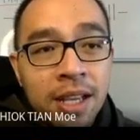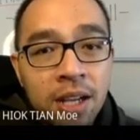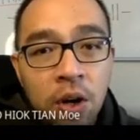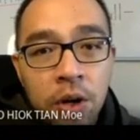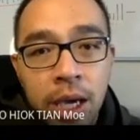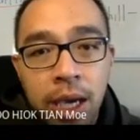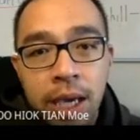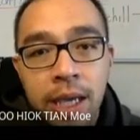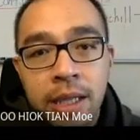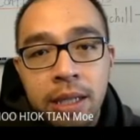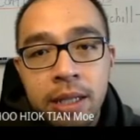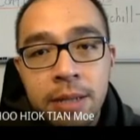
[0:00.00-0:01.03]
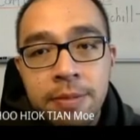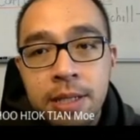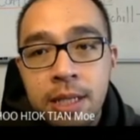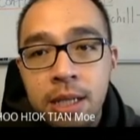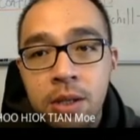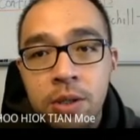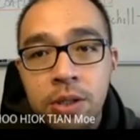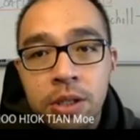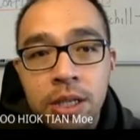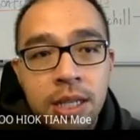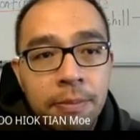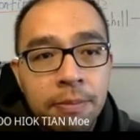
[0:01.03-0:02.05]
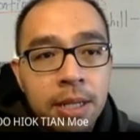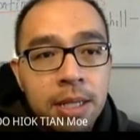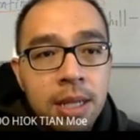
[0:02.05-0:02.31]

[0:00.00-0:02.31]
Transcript: Okay, in the deep sea also this happens.